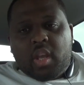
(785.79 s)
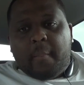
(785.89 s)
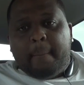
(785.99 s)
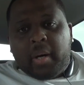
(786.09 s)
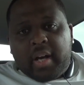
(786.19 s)

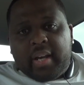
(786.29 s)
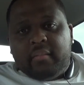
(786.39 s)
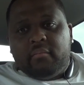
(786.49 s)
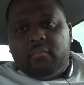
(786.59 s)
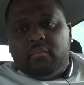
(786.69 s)
But
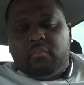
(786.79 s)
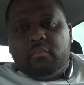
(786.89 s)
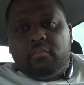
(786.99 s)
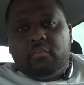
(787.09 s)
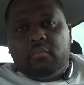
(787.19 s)

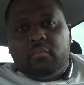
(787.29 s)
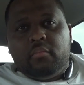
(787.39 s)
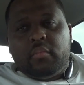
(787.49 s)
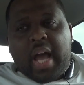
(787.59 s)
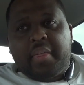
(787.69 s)

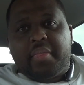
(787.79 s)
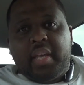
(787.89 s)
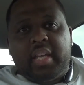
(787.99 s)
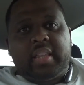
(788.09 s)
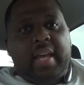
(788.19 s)
I
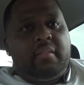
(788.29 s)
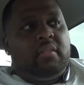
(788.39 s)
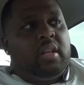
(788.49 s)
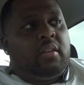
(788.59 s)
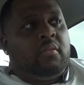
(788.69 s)
think that,
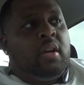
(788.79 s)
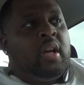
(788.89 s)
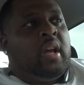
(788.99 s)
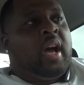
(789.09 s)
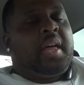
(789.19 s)
you know,
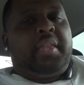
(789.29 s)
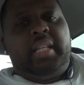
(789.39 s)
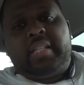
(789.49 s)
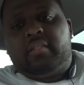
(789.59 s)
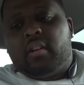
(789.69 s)
I
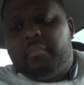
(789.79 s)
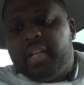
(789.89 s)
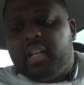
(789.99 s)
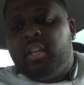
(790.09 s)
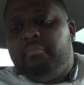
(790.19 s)
think this is going to
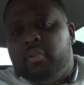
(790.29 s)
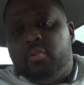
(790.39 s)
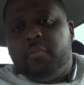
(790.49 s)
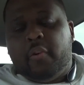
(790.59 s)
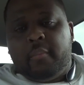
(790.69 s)
be a good
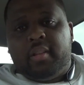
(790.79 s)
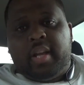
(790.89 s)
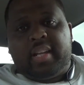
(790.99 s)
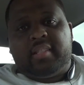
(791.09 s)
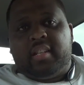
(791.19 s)
move for me.
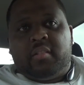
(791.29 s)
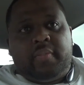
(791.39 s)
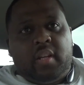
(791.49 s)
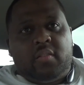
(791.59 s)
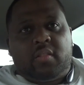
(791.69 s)
Like I said, this
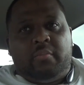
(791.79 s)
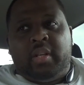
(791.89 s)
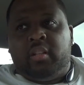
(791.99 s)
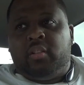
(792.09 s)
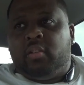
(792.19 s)
video is going to be
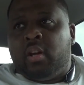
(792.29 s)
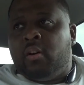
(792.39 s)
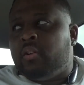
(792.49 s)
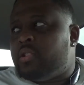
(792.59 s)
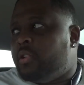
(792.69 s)
a little
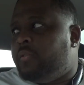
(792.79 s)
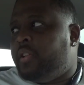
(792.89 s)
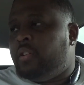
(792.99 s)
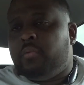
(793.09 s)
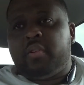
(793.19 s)
long, so if you
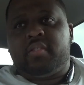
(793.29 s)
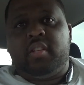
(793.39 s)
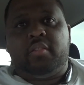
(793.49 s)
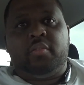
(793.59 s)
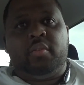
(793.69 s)
don't want to
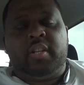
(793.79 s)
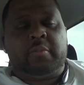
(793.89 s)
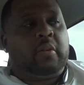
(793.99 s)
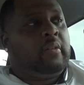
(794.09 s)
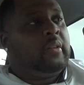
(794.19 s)
sit through it, that's
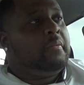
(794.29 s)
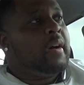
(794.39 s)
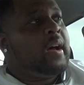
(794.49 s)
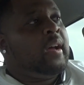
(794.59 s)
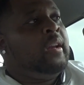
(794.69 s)
perfectly
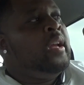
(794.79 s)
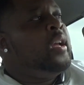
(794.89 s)
fine.